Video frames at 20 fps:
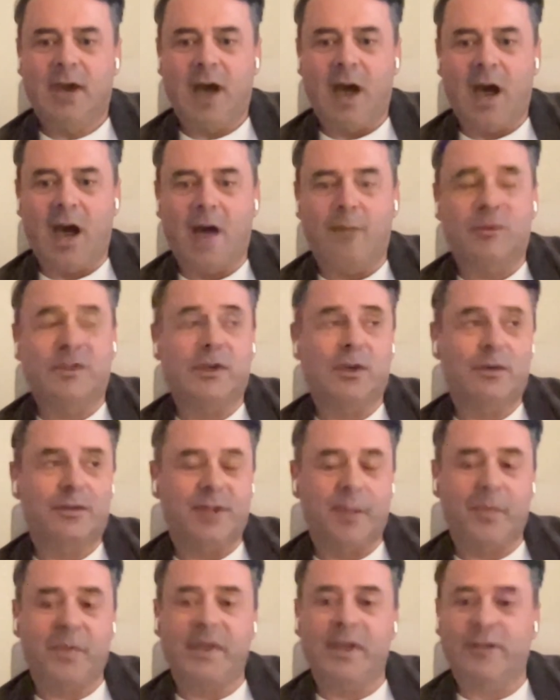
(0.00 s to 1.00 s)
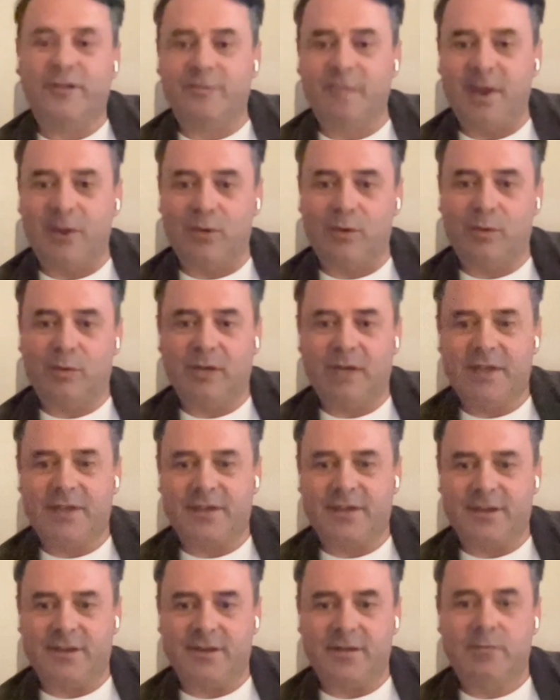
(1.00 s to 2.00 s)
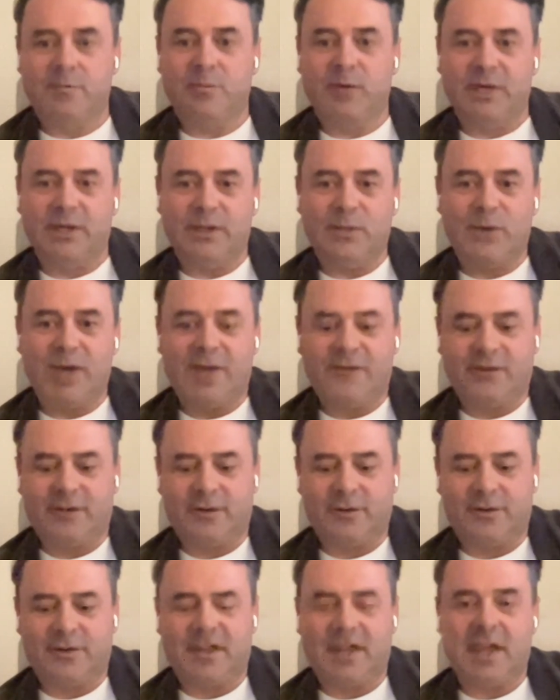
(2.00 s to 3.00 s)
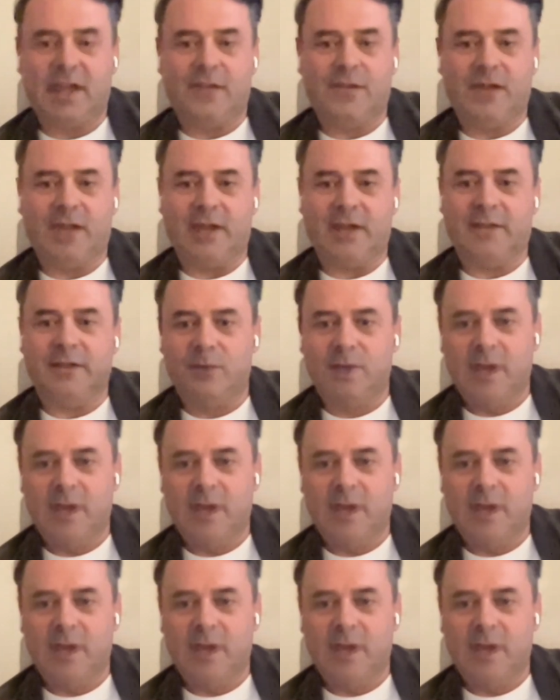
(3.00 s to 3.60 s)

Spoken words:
Something else may replace it, but we have to understand that